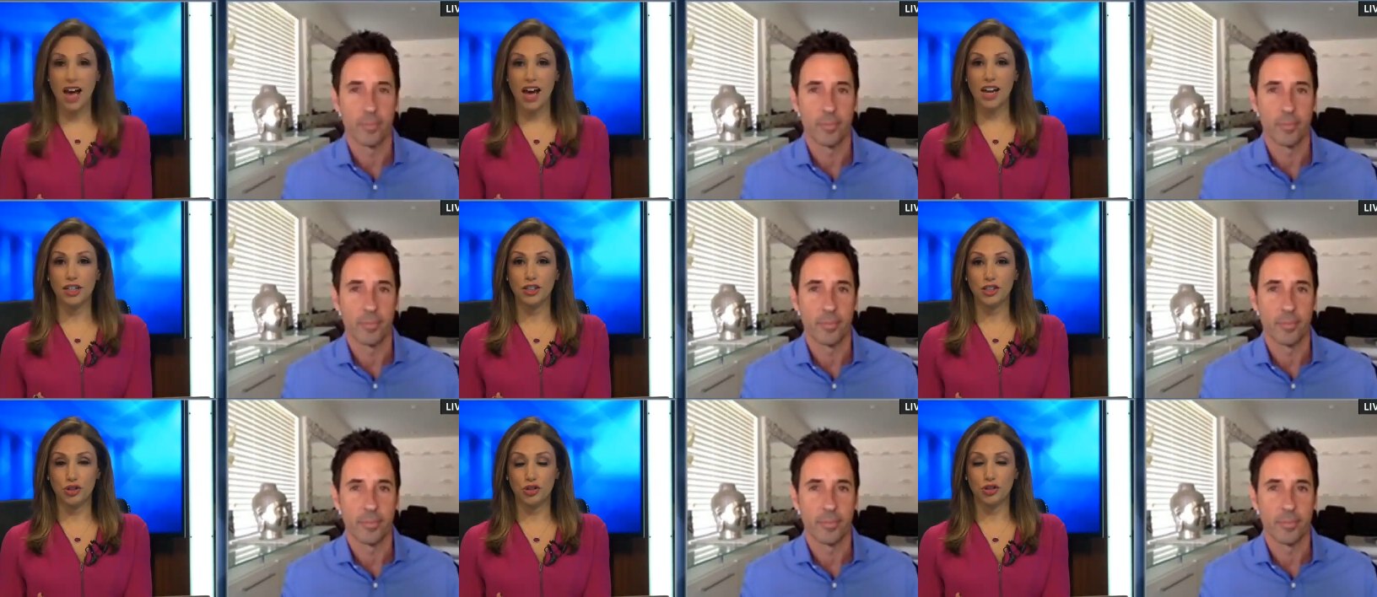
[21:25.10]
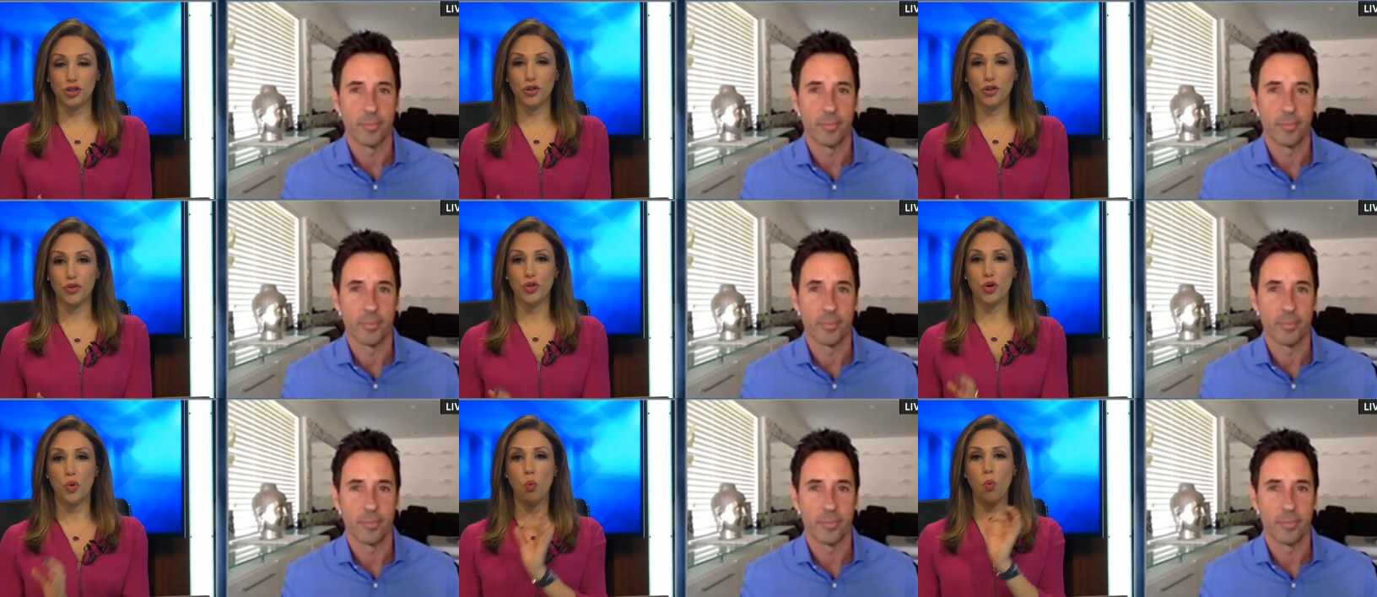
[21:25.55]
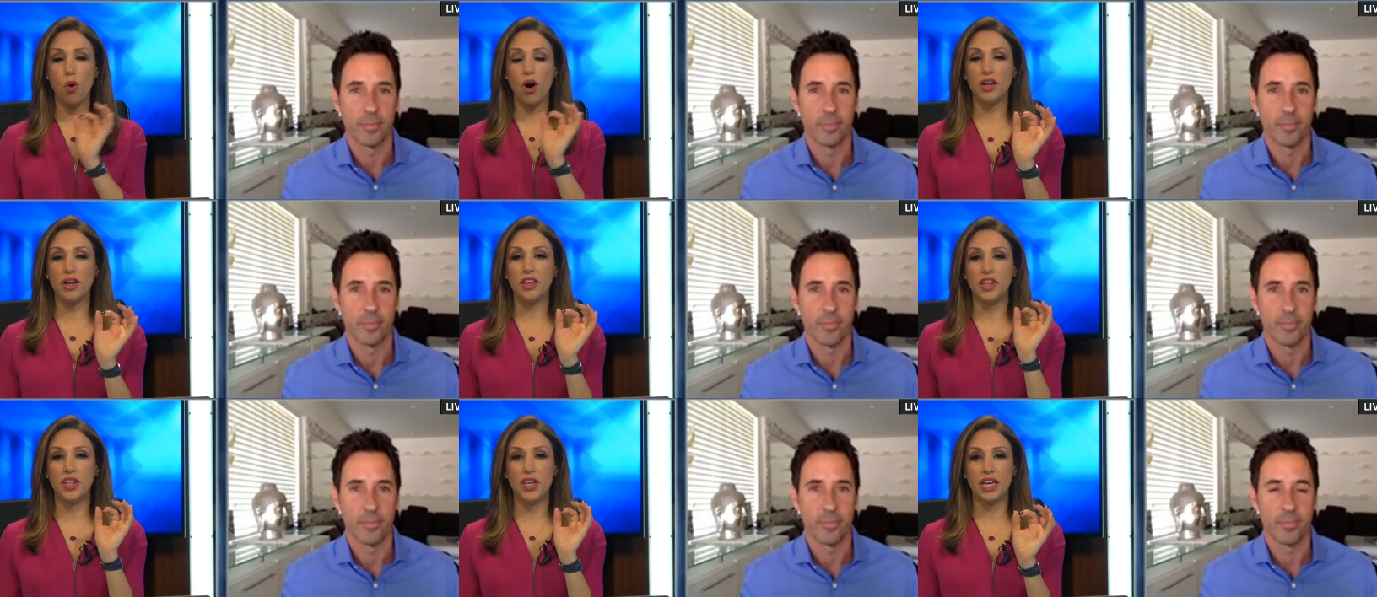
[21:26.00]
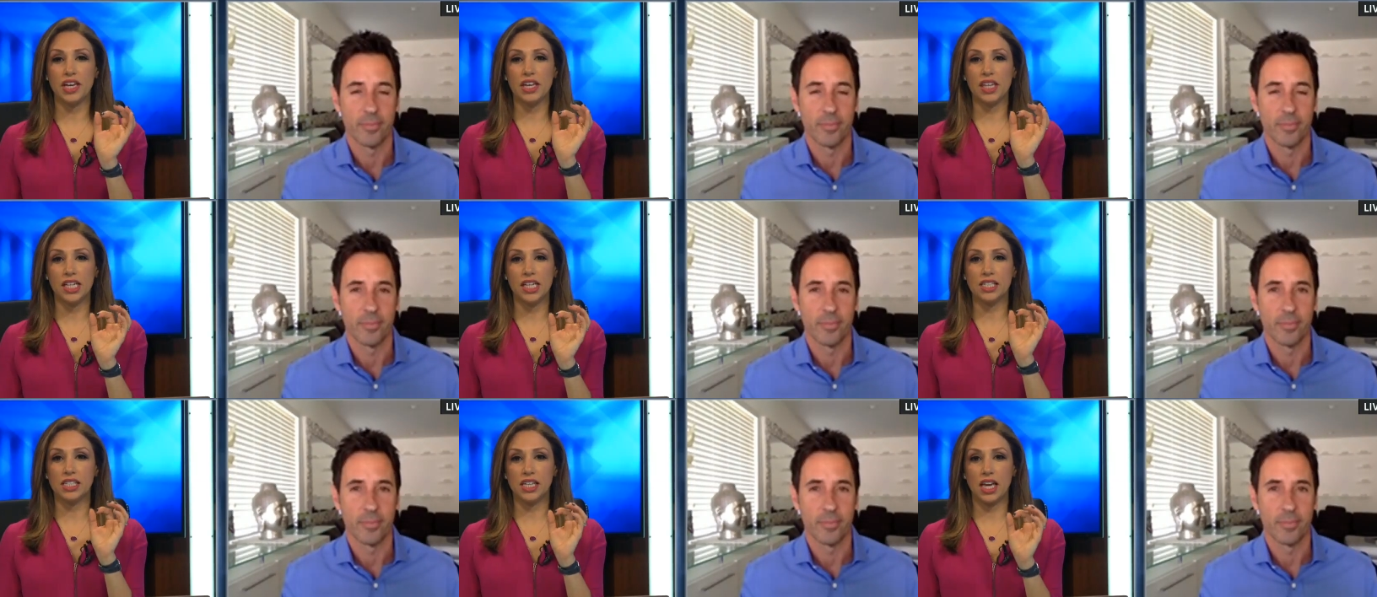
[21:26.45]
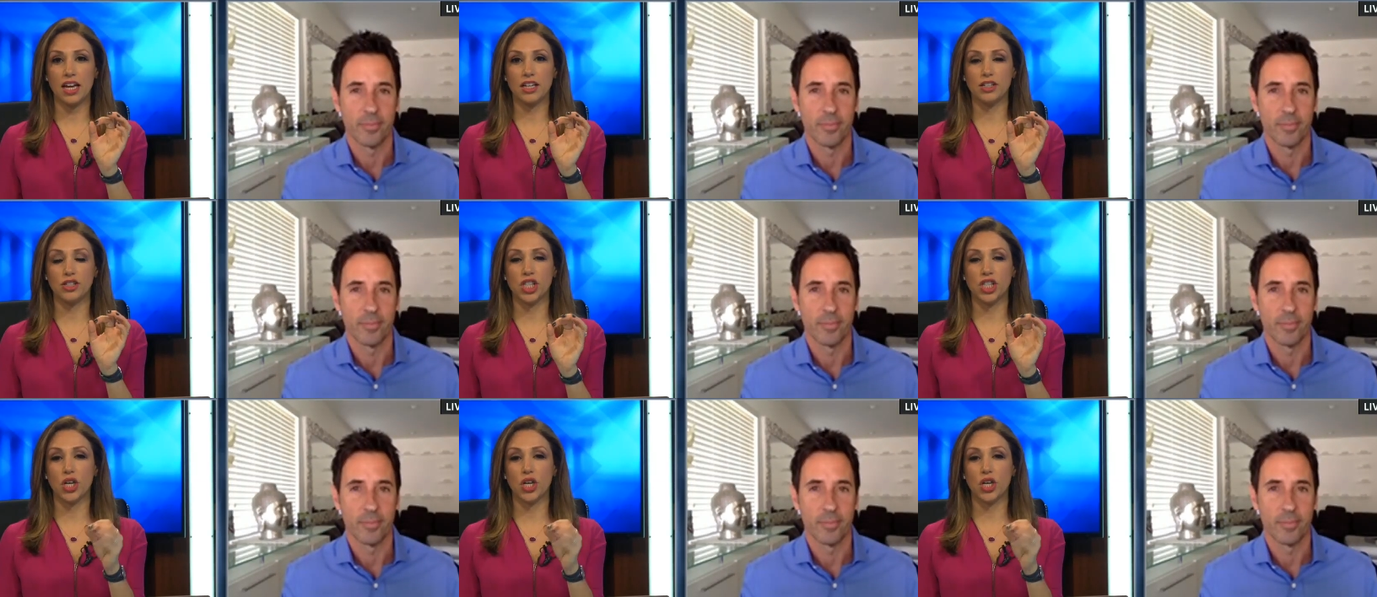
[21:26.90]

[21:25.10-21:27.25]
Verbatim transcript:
Speaker 1: that is true. The one thing in this case,